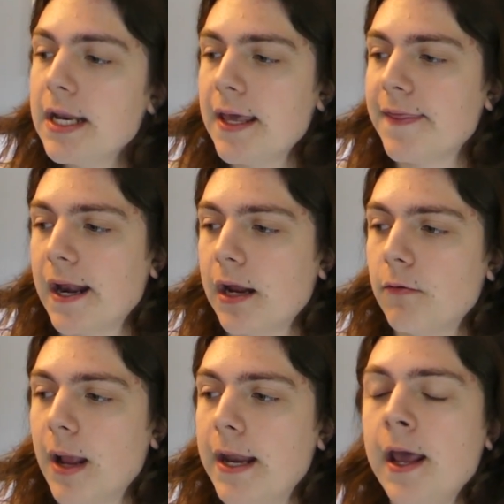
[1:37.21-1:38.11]
And then I
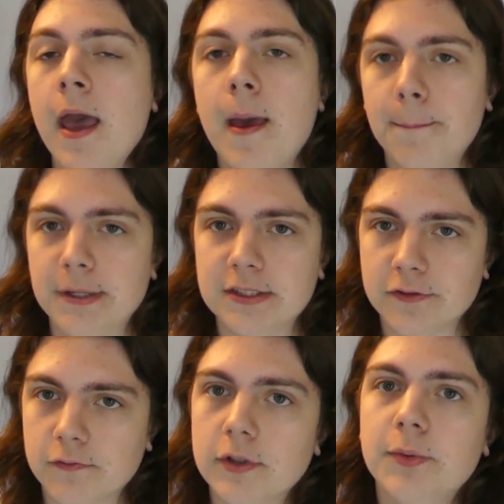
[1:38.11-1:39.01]
read Beasts
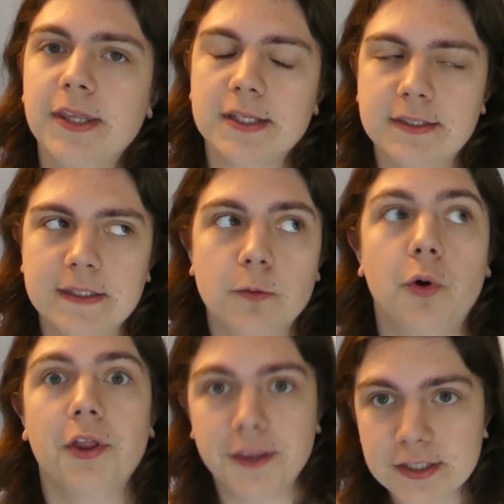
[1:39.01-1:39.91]
of Ruin, the
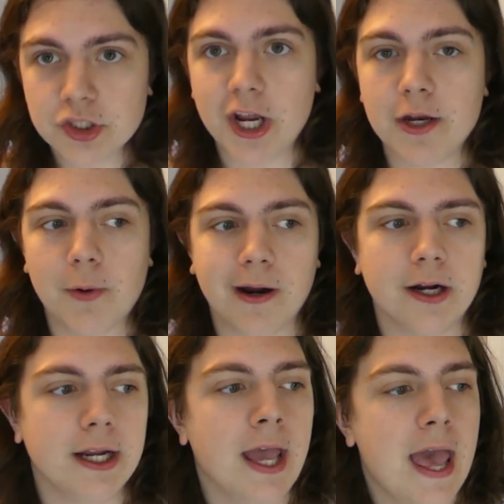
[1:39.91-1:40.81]
sequel, this
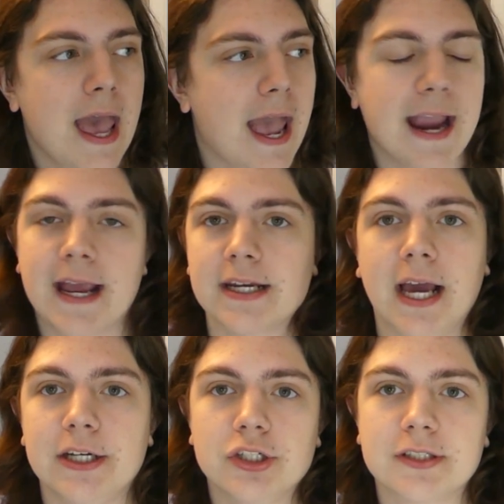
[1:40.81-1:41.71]
January, and
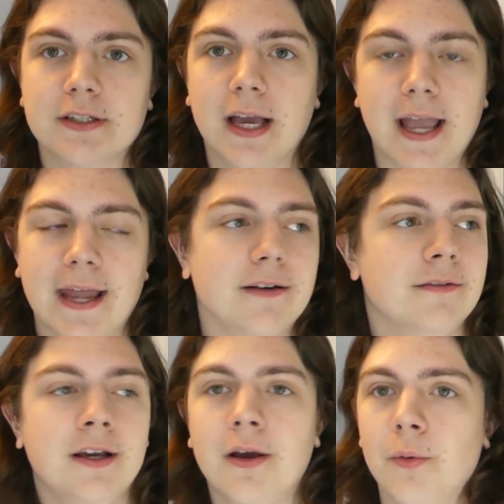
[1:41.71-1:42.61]
I just, again,
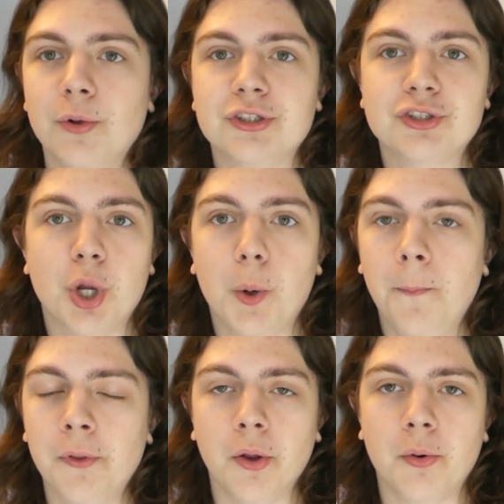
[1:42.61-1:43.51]
was so
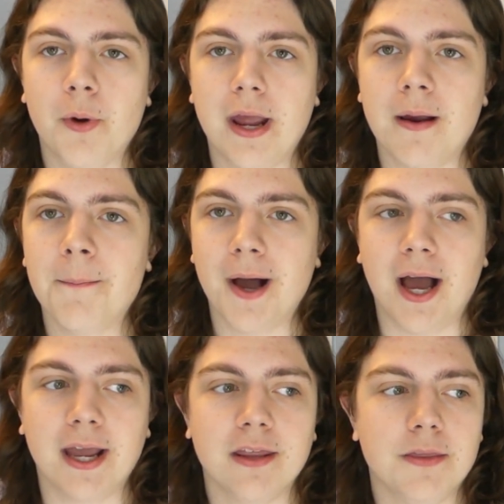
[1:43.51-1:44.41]
blown away
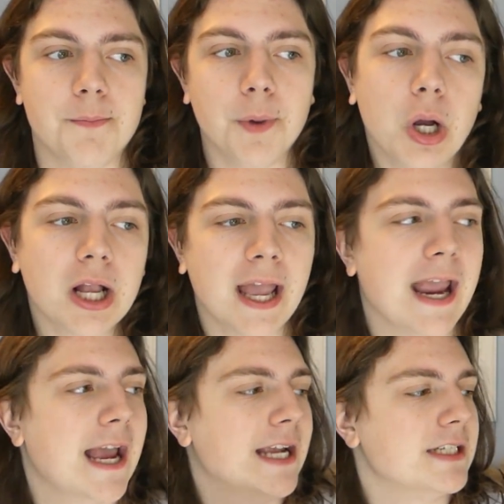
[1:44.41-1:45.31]
by the book.
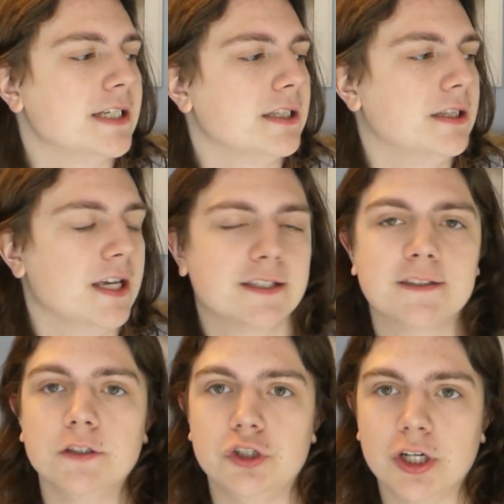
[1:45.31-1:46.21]
And
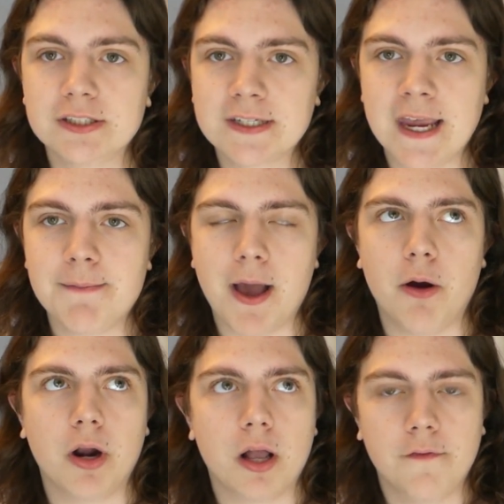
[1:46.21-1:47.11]
this just came
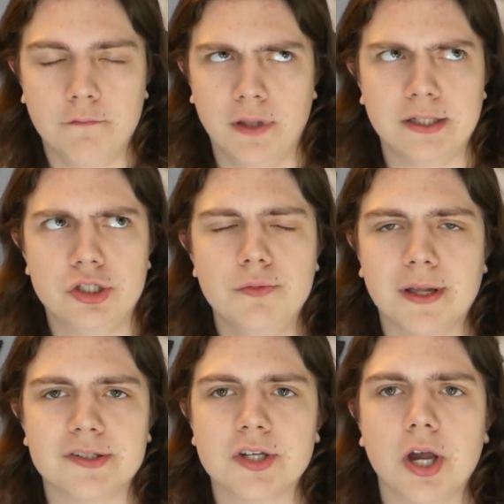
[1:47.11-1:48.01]
out like 2
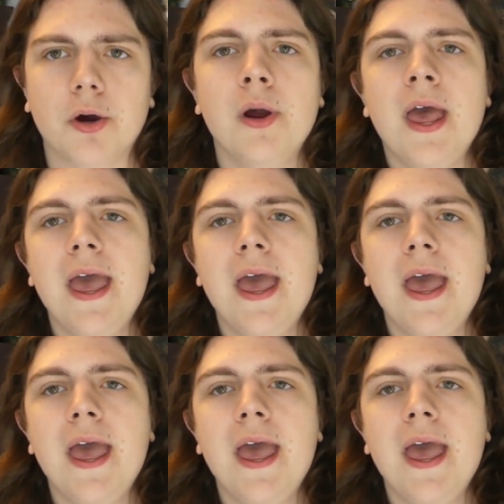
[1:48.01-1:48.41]
months ago.